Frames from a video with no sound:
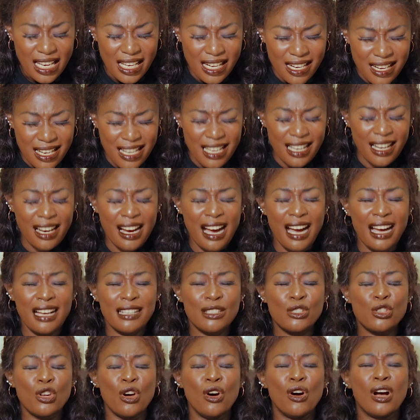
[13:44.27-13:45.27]

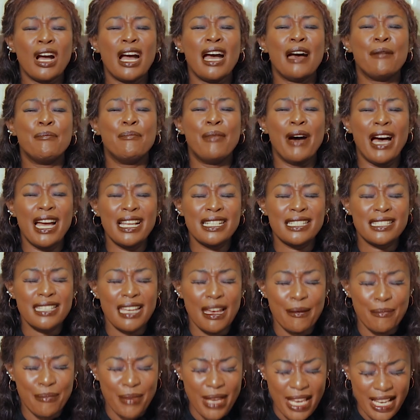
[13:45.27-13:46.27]
rika toka
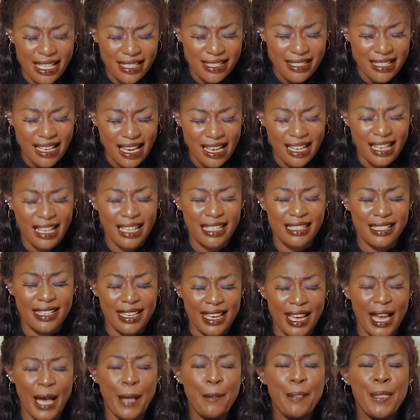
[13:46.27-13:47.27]
banta besa
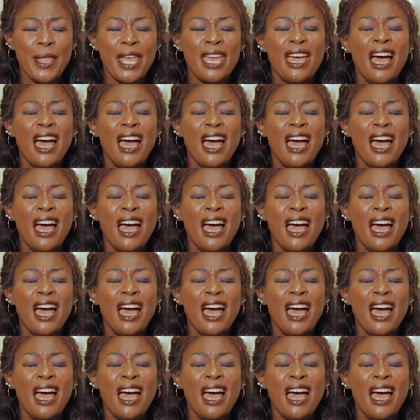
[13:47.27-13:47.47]
kadia.